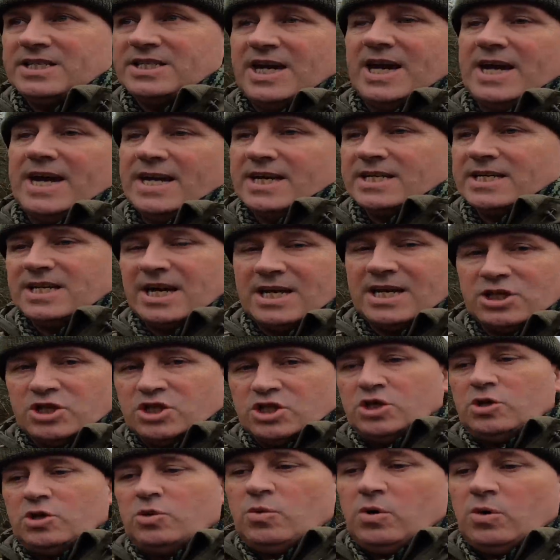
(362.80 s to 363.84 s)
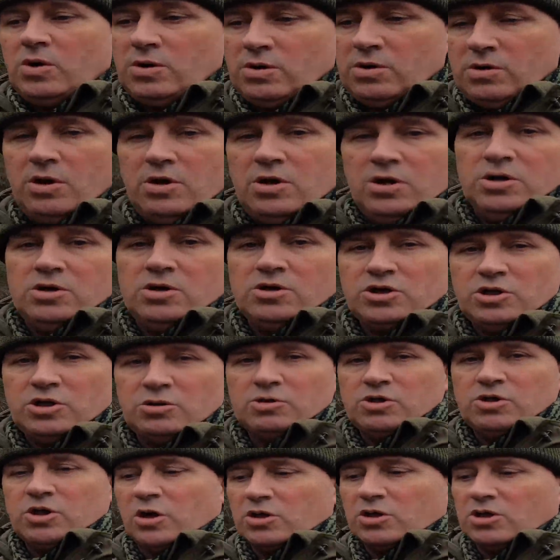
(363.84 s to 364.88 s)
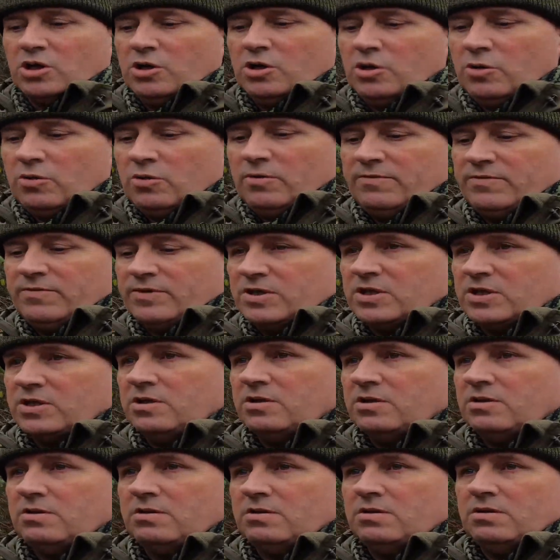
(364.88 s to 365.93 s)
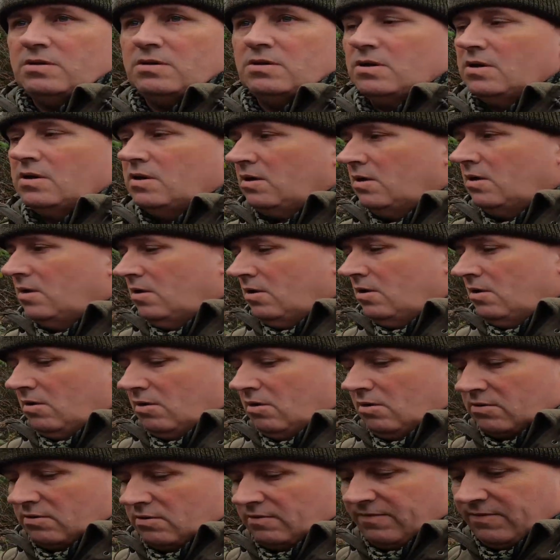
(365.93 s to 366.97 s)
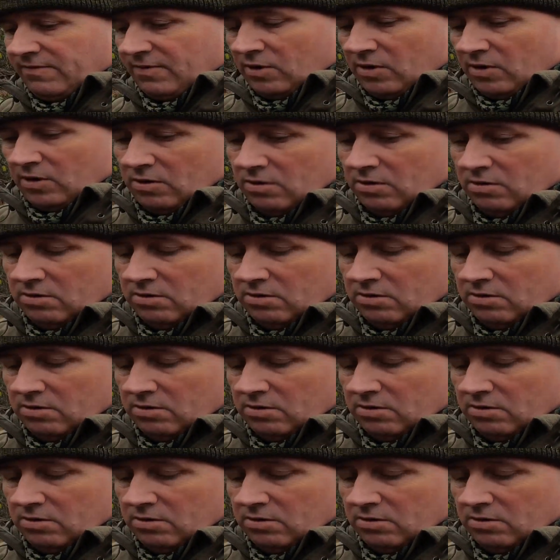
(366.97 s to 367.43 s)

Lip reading: it's like two sorts of hooves on the floor.